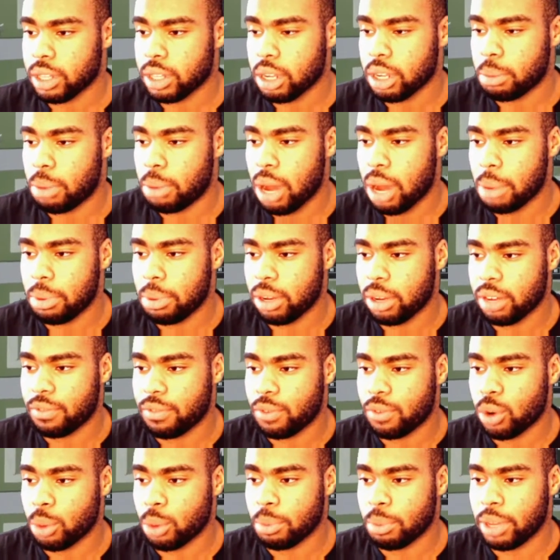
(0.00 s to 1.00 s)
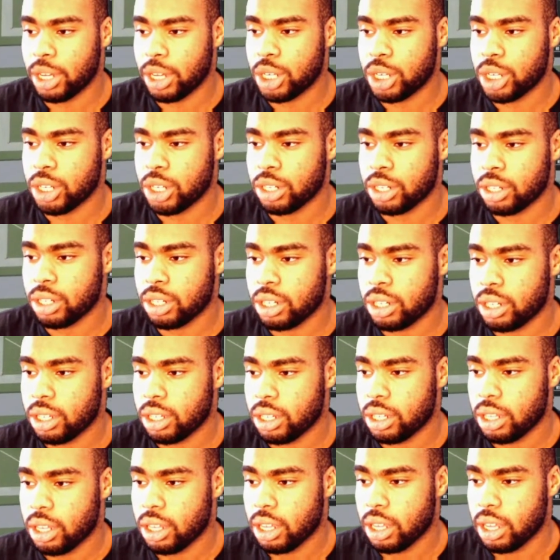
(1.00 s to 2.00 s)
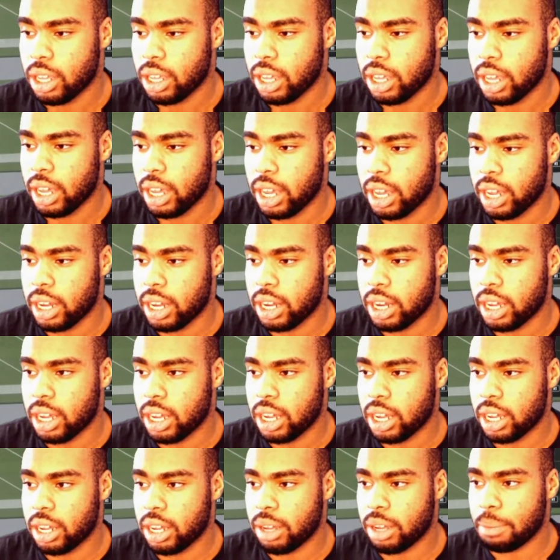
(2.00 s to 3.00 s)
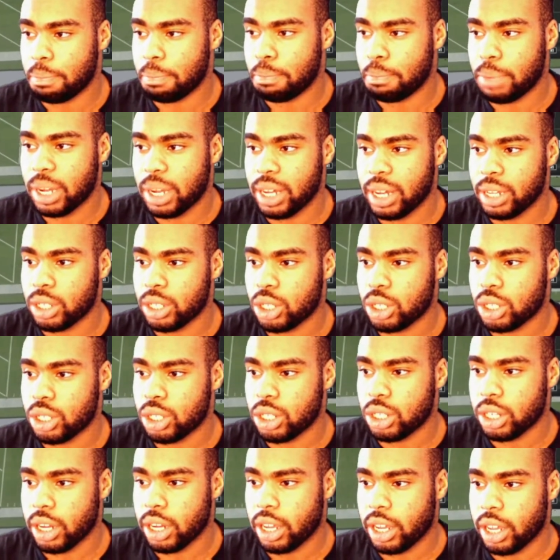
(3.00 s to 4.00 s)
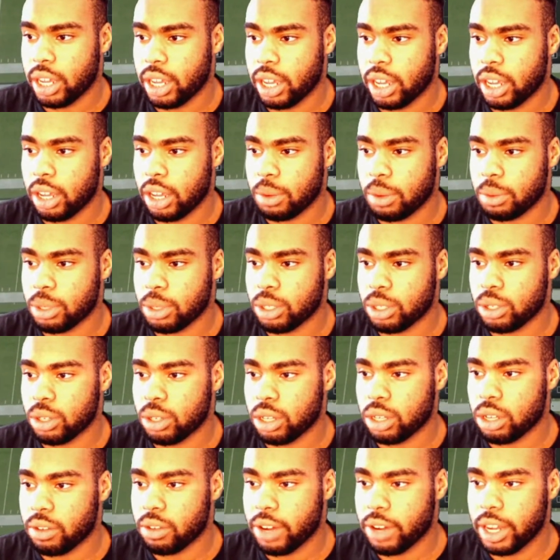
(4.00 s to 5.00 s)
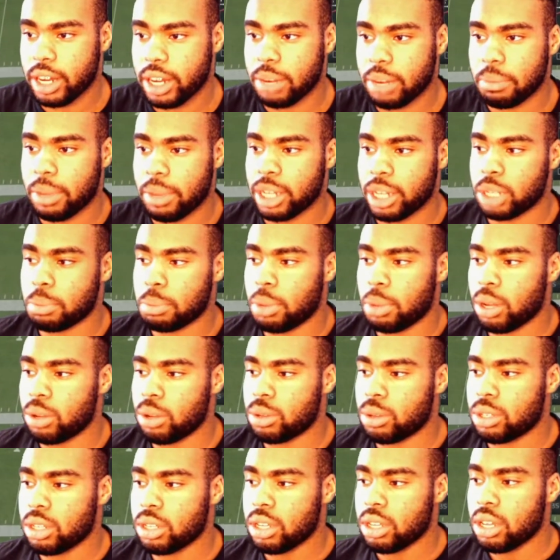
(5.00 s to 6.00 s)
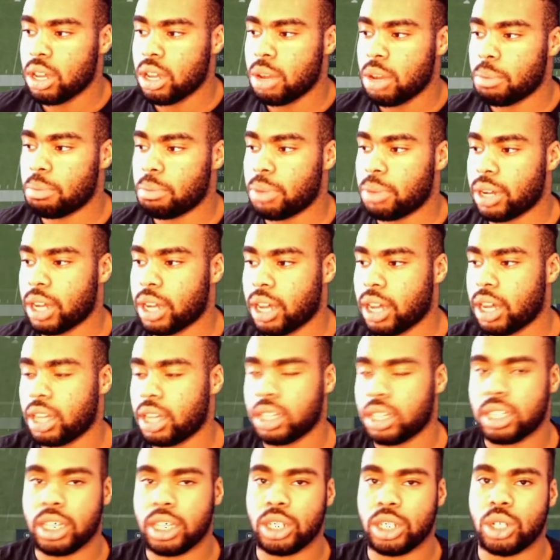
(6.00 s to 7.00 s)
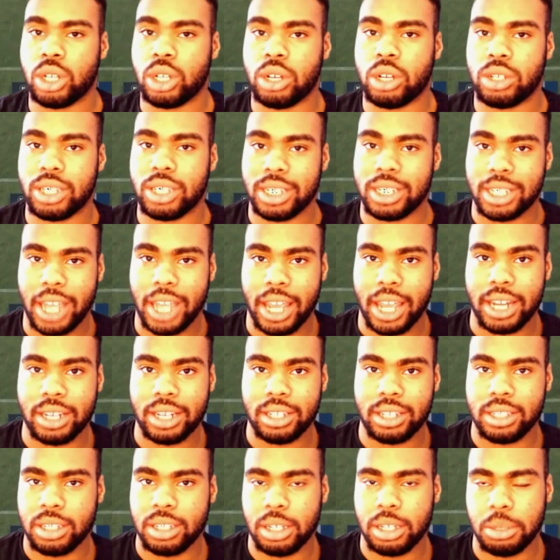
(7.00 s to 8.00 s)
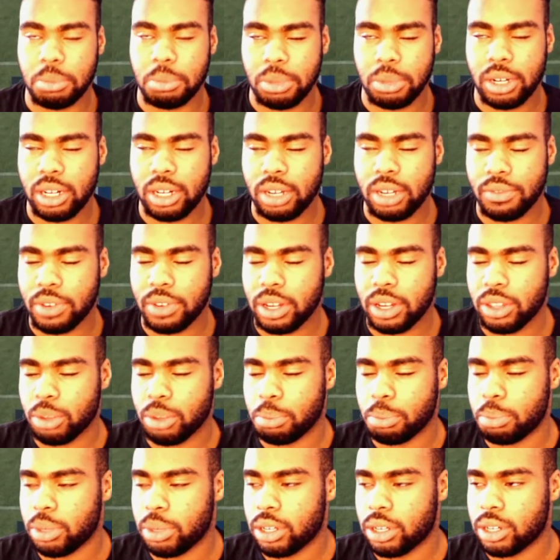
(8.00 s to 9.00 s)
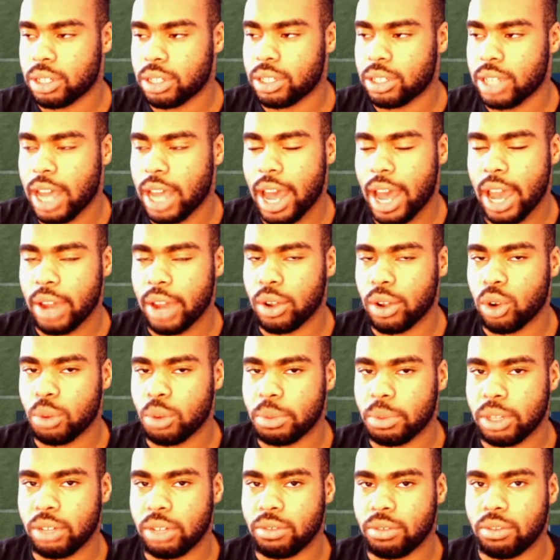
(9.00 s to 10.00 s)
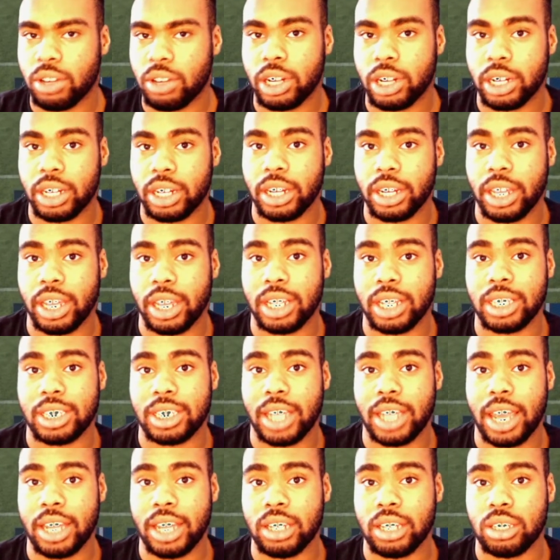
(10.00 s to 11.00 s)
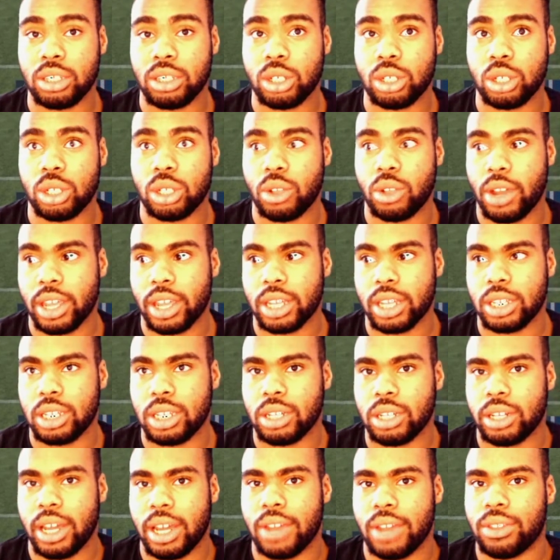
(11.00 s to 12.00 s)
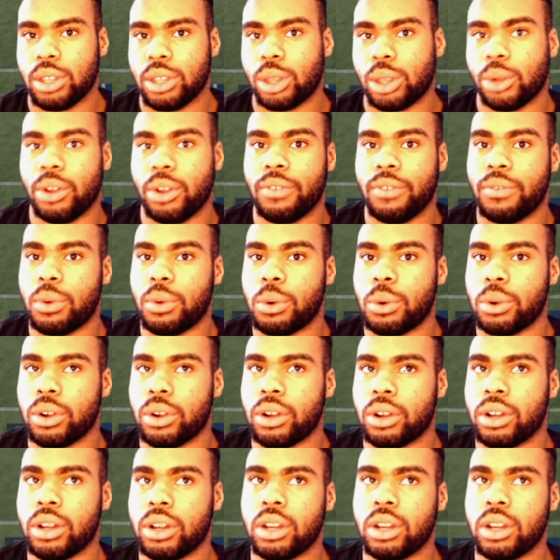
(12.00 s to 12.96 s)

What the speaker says: popular formation and bunch, and we're just going to go right here to mesh post. But just to let you know, it's in Titans and many different other books. I normally run it in Titans just so I can still have the 3-4,